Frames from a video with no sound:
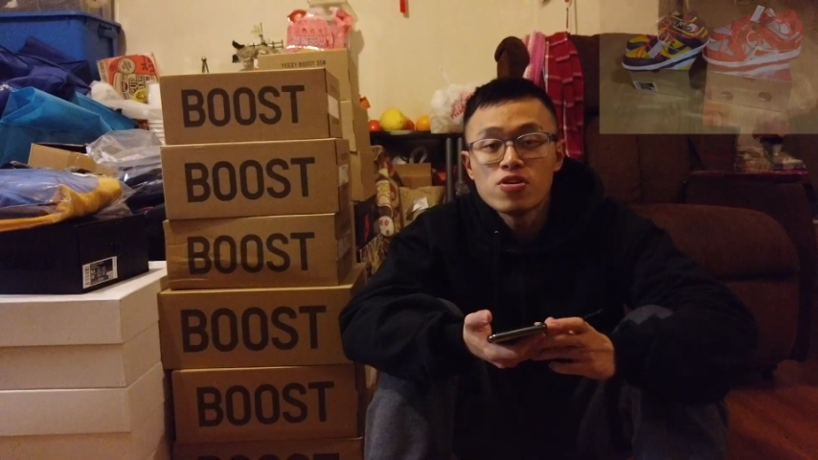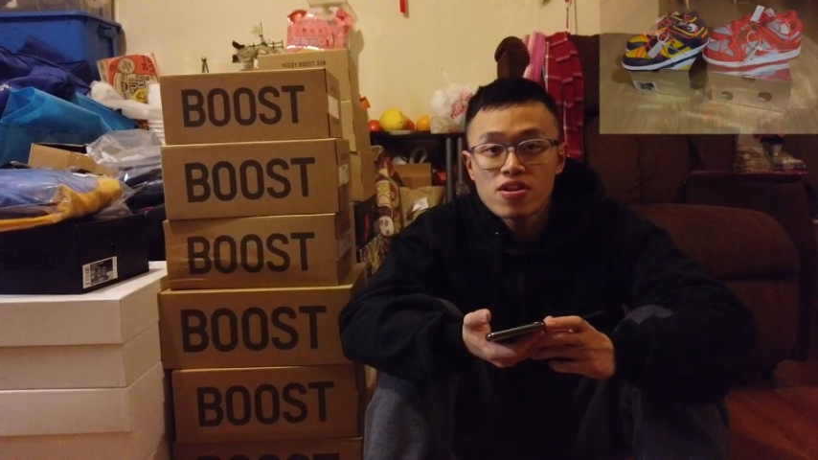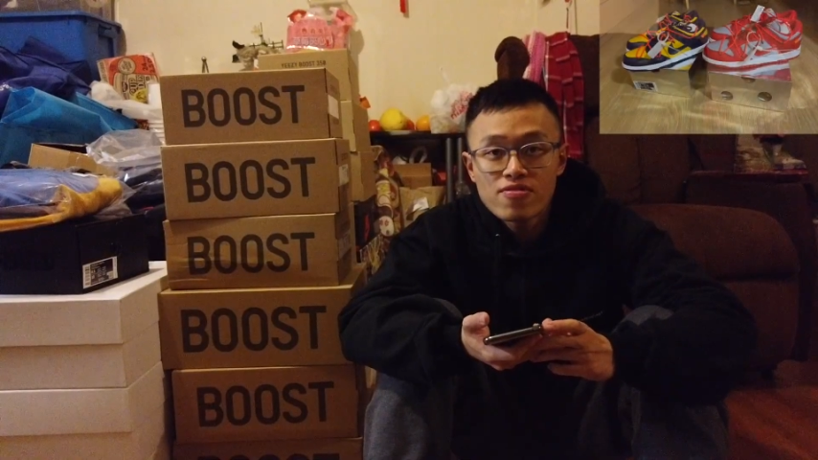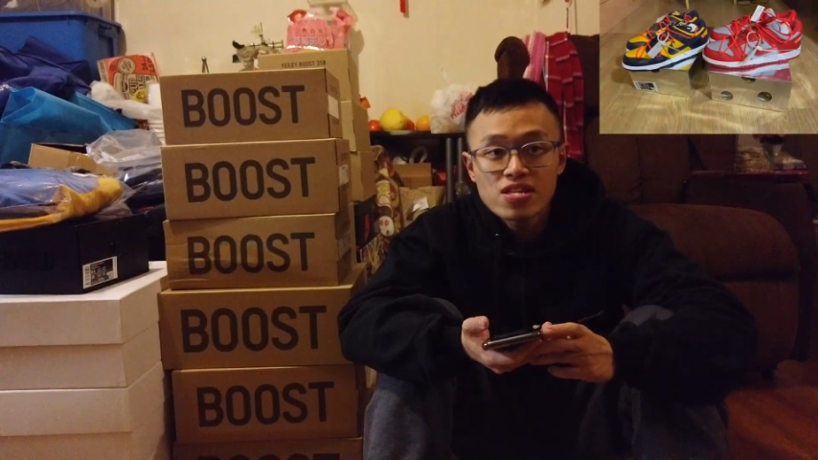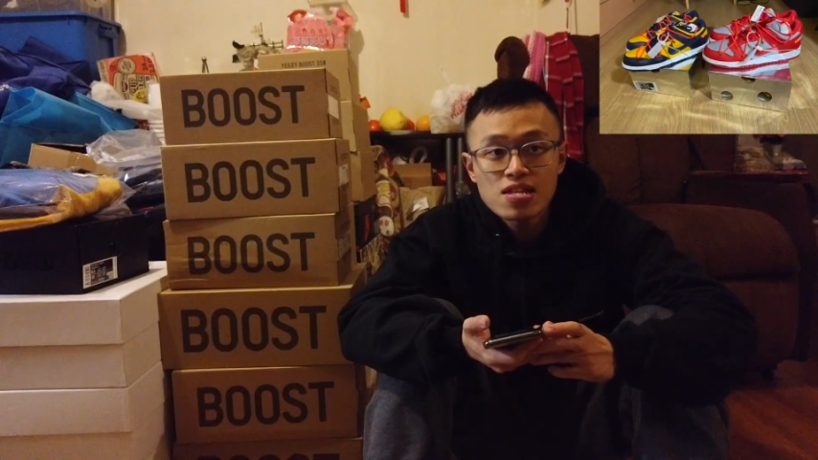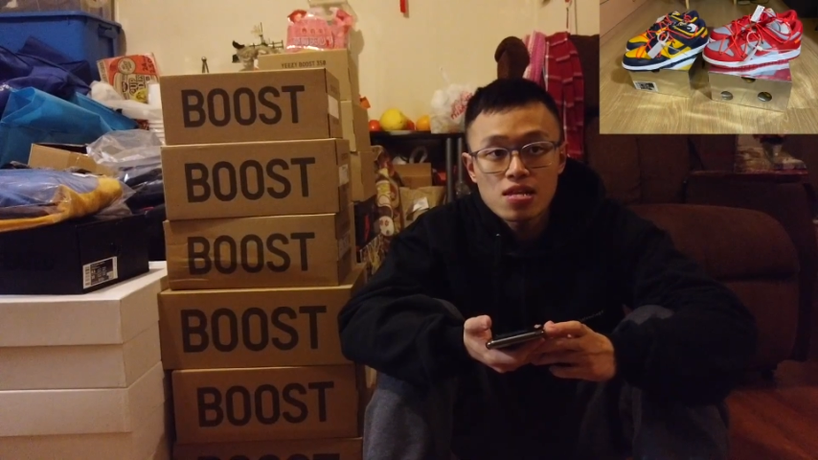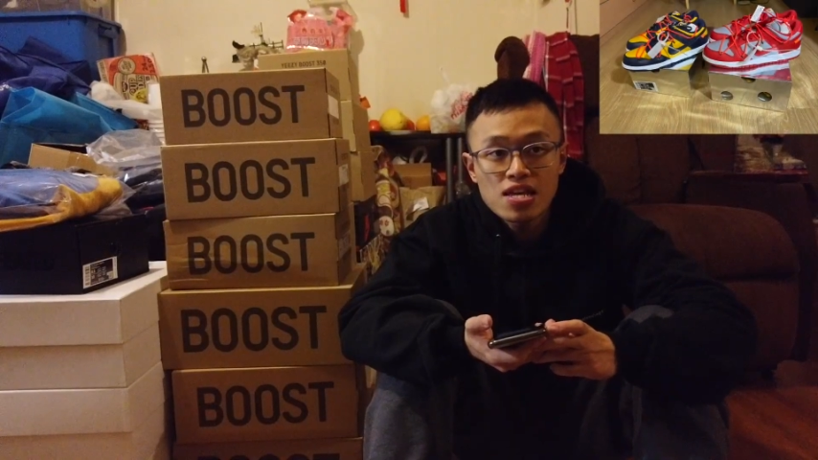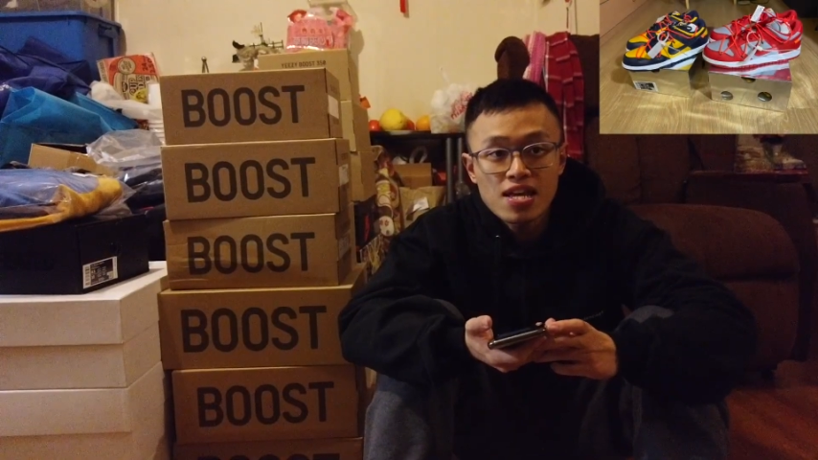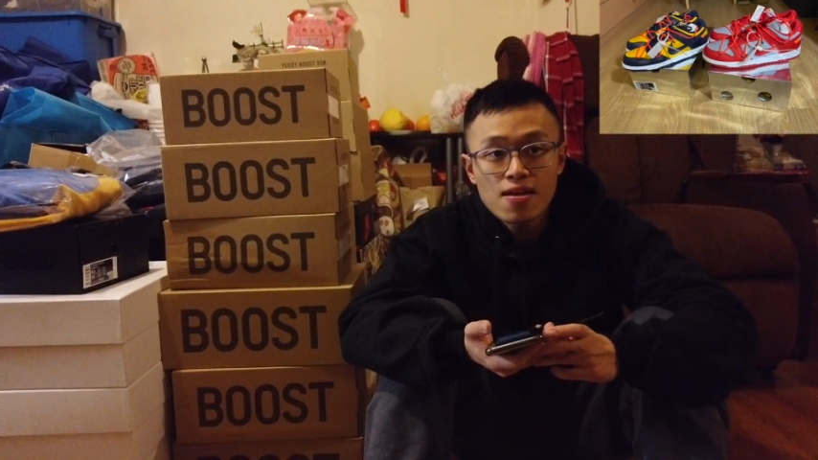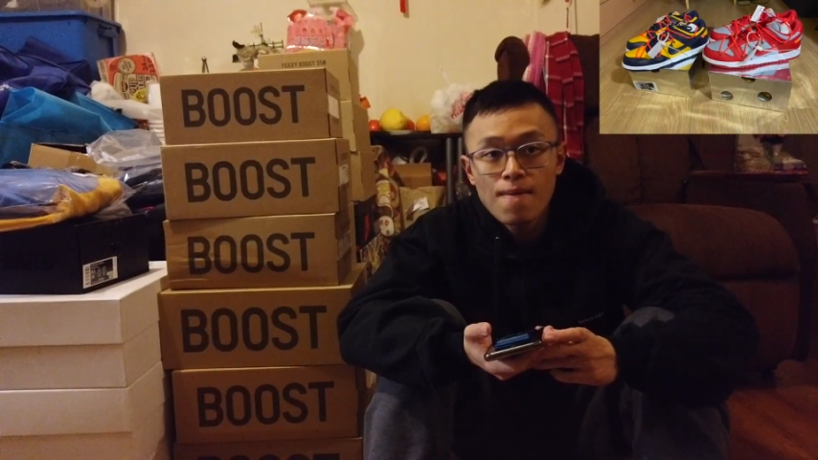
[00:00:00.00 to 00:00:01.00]
really
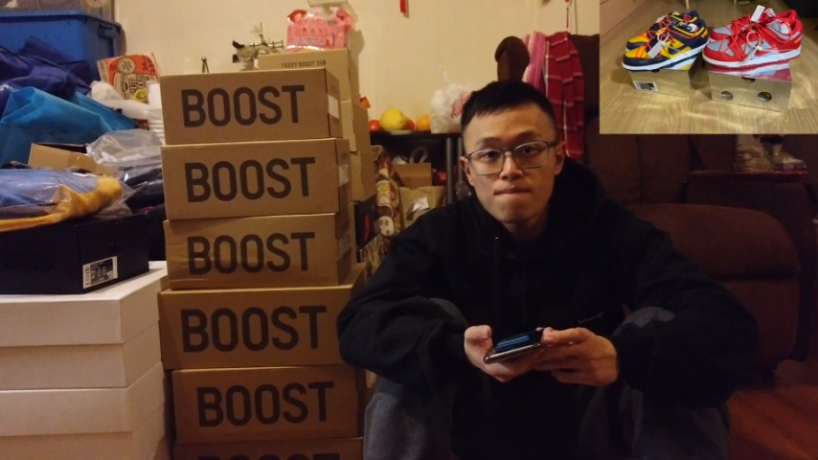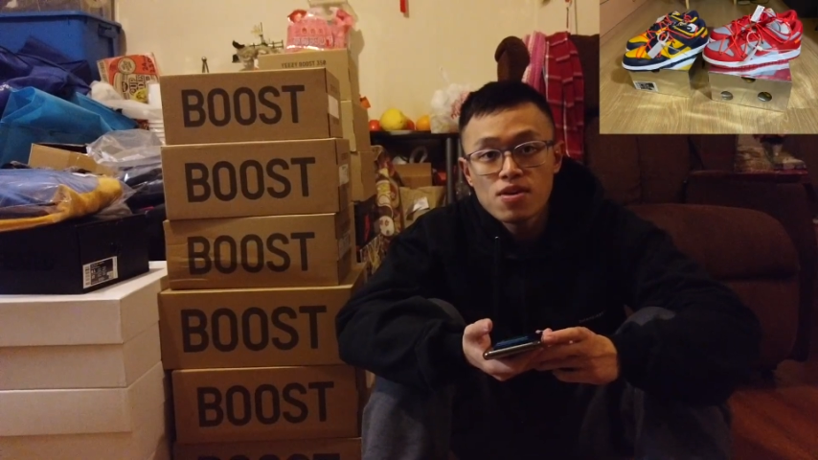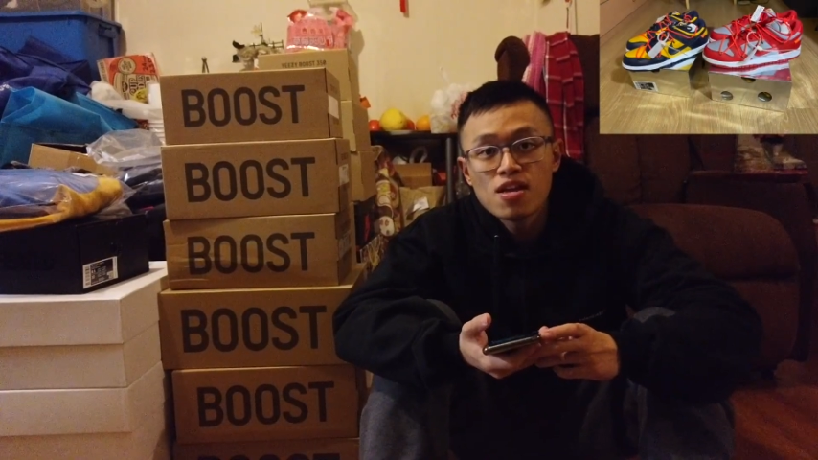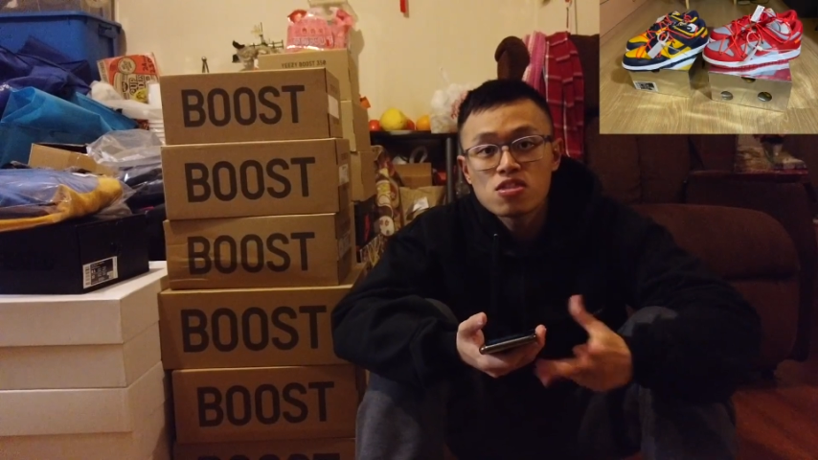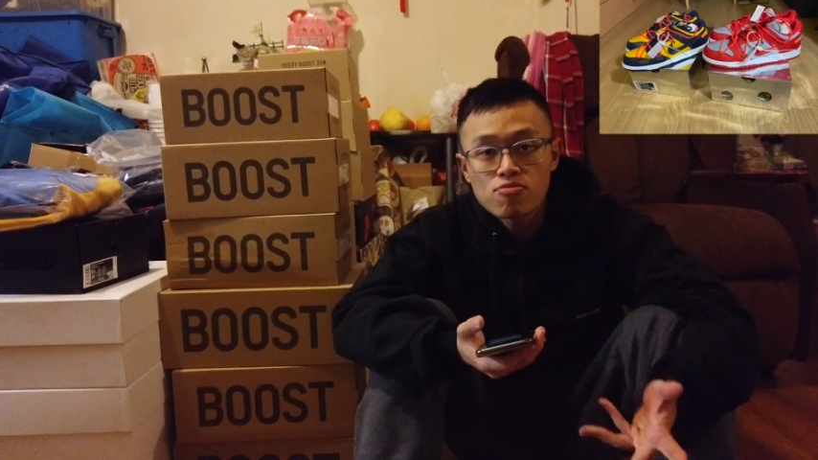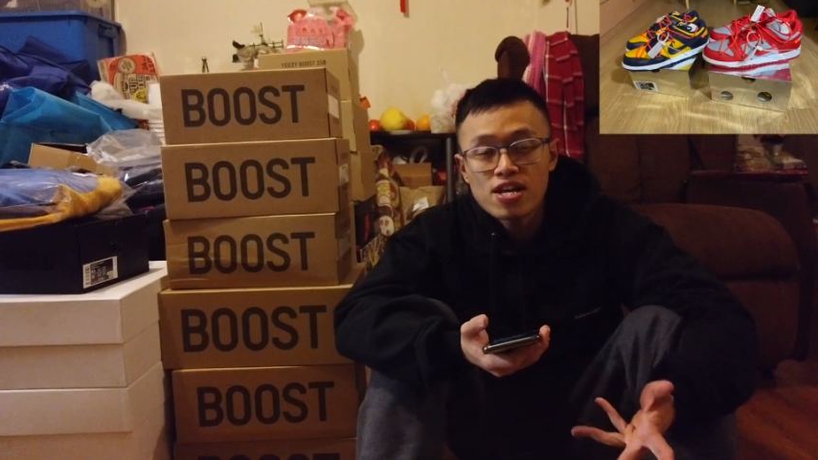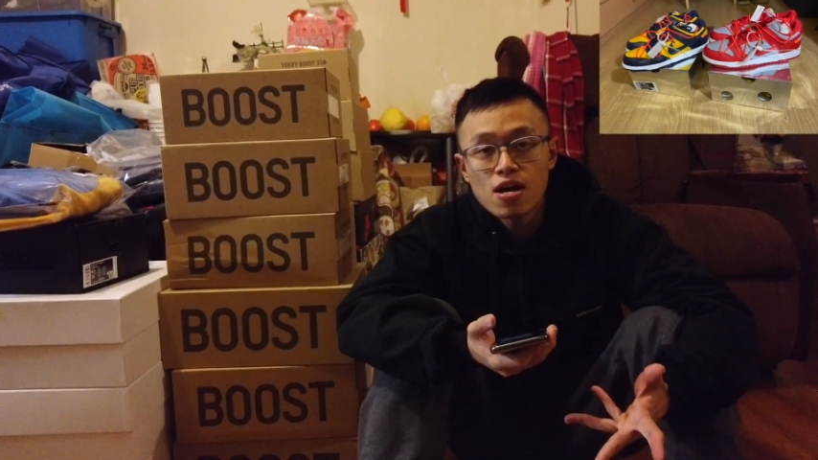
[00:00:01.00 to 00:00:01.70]
recently in 3